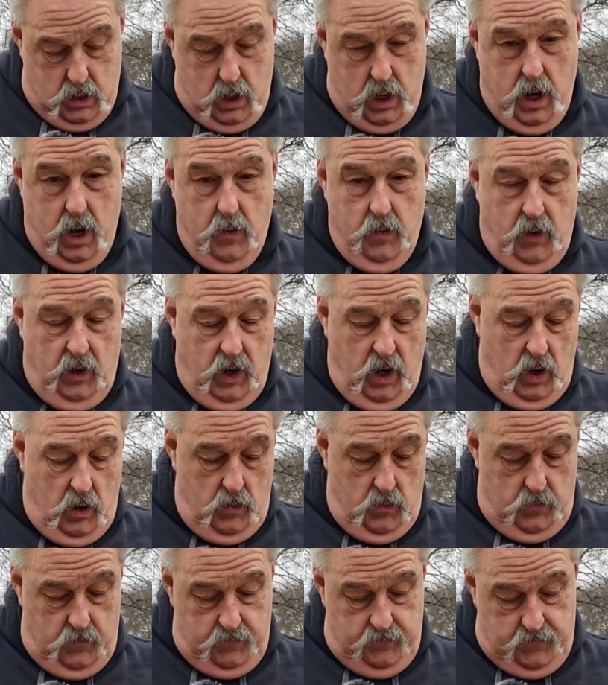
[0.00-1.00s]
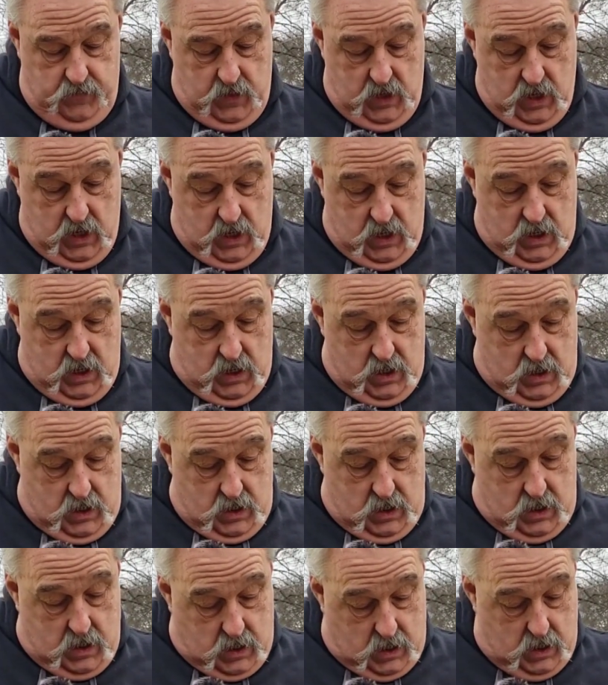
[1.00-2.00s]
There we go.
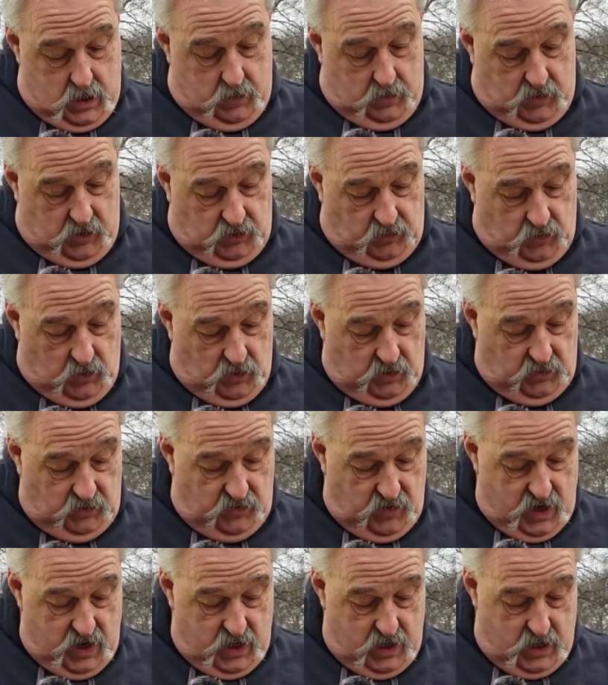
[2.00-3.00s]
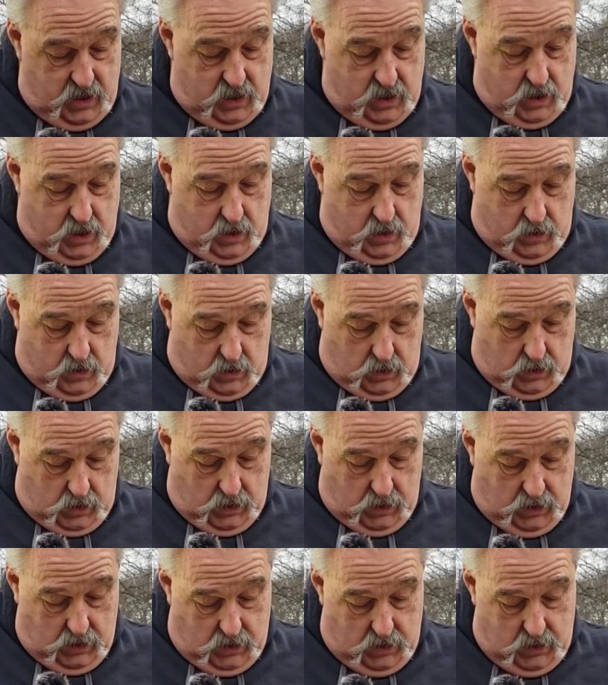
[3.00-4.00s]
Yep, just went straight in there.
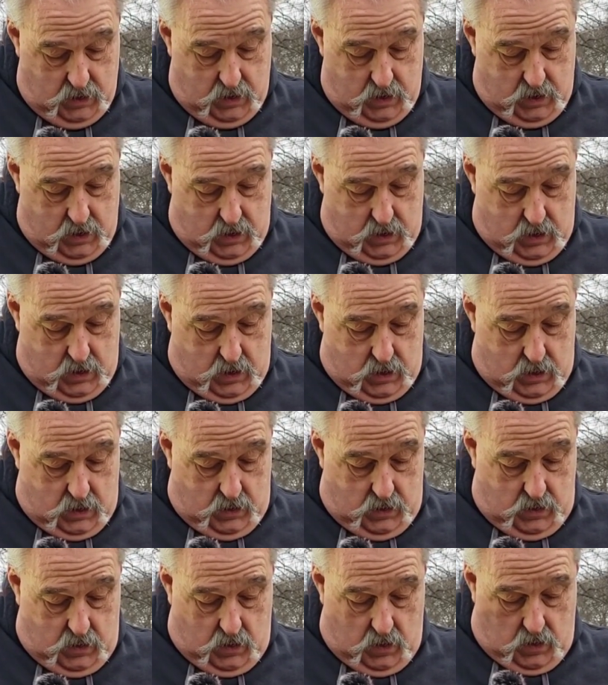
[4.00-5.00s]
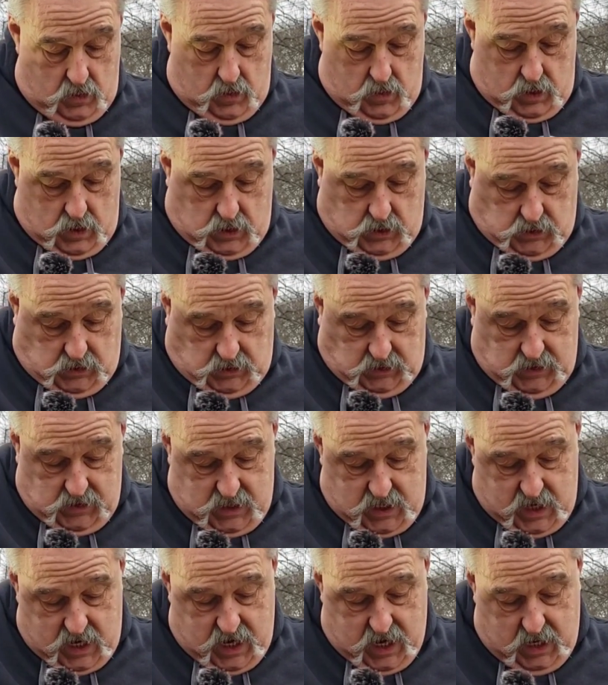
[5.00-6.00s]
So
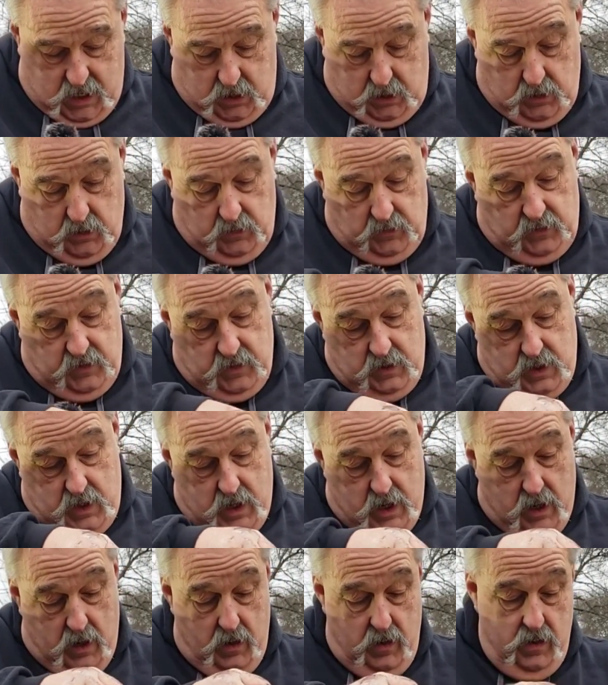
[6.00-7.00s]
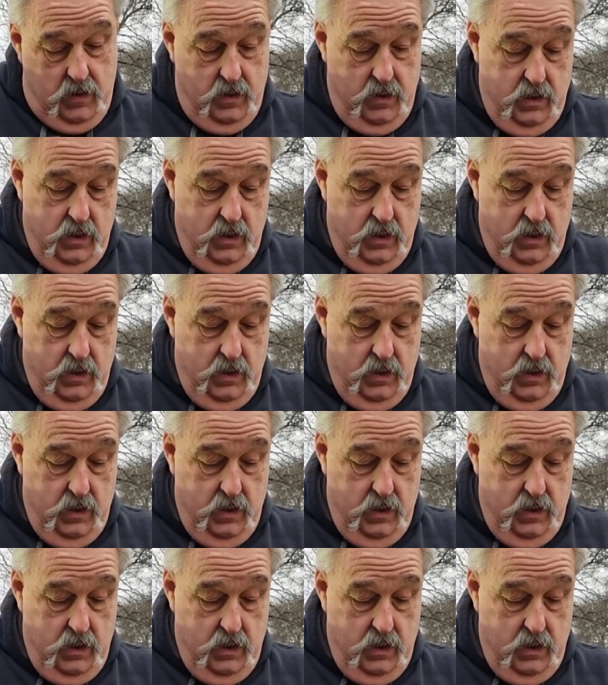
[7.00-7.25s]
that goes in there.